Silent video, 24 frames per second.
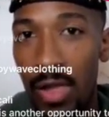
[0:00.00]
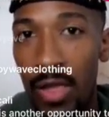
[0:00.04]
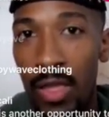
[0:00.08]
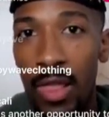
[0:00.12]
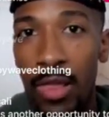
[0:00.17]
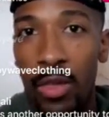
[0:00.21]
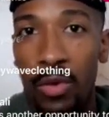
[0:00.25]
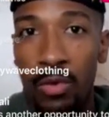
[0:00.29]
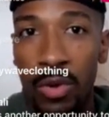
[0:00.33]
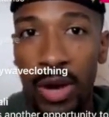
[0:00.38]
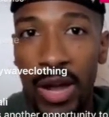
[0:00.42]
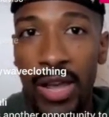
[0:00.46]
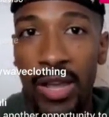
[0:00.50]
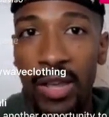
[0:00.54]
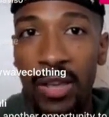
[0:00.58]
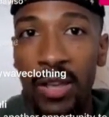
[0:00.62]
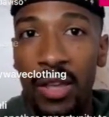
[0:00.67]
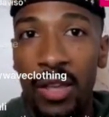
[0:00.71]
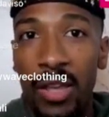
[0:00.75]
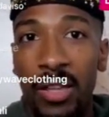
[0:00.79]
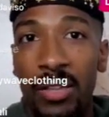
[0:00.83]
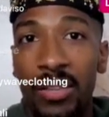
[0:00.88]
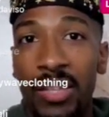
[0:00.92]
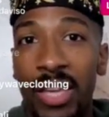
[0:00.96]
right,
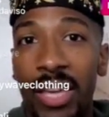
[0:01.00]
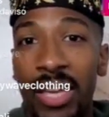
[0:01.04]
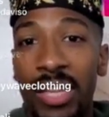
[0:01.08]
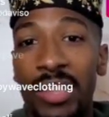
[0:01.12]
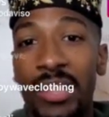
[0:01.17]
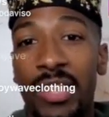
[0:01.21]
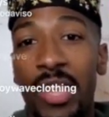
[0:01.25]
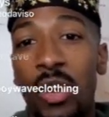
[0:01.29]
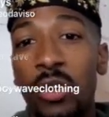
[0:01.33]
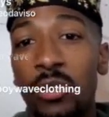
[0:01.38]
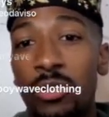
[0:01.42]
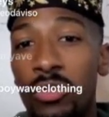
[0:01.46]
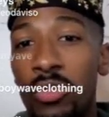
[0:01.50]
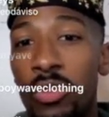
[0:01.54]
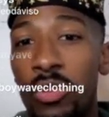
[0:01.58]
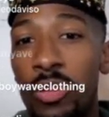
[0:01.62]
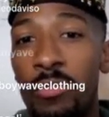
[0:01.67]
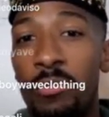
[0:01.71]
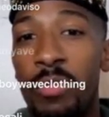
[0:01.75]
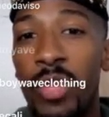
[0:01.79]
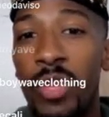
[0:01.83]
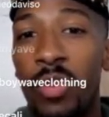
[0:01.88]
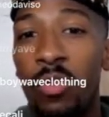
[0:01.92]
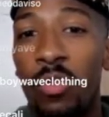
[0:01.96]
then those are going to
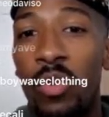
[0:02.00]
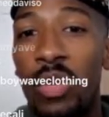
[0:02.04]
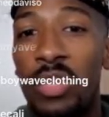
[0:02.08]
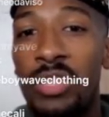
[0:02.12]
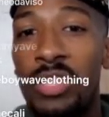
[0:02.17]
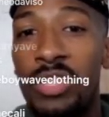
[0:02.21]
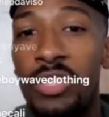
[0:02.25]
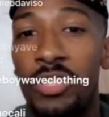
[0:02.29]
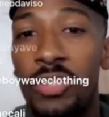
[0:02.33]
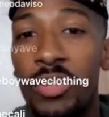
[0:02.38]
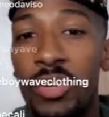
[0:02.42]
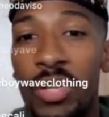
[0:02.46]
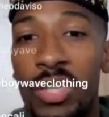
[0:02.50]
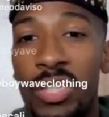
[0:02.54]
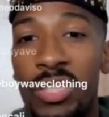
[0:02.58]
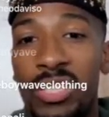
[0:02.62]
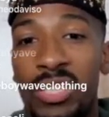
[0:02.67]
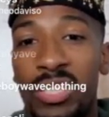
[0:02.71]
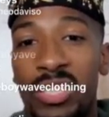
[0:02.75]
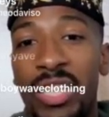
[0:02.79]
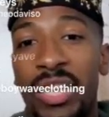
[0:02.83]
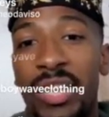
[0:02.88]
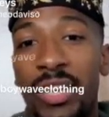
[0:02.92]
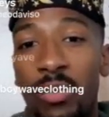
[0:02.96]
be the ones that you're going to
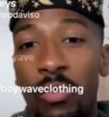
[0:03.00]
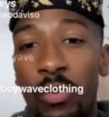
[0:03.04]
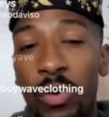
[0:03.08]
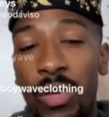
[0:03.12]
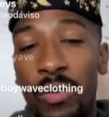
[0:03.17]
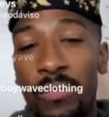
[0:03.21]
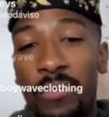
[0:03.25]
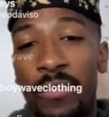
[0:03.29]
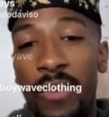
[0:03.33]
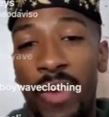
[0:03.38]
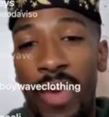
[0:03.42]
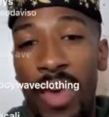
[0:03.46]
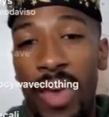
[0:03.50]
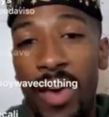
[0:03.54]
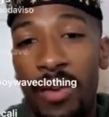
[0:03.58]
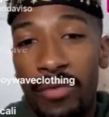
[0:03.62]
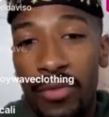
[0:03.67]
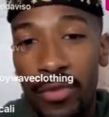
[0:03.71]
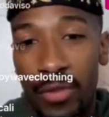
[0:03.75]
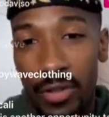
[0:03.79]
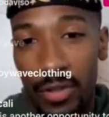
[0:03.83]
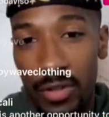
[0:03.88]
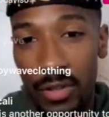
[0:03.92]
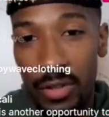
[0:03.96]
stick with forever.
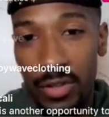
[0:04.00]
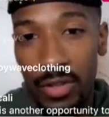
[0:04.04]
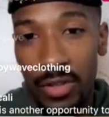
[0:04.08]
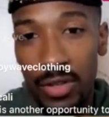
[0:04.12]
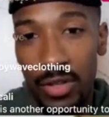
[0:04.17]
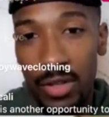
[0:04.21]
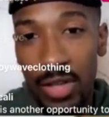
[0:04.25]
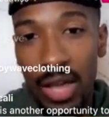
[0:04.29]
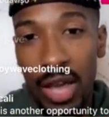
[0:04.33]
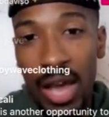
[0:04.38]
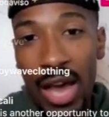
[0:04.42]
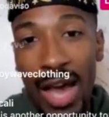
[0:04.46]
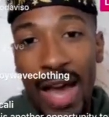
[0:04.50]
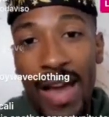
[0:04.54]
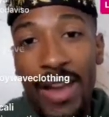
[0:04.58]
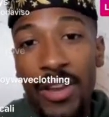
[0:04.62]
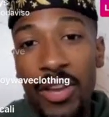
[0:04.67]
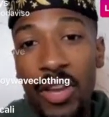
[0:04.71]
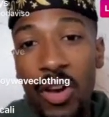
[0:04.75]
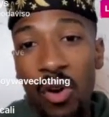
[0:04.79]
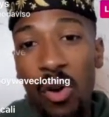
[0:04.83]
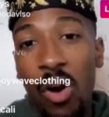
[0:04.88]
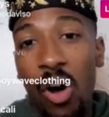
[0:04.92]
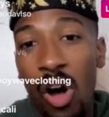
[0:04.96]
I
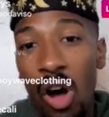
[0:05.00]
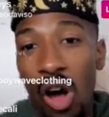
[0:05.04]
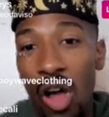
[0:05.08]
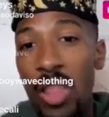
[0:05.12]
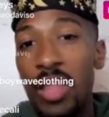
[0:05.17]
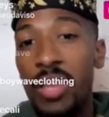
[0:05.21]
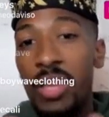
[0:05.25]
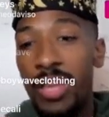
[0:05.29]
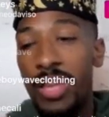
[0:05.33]
know all of the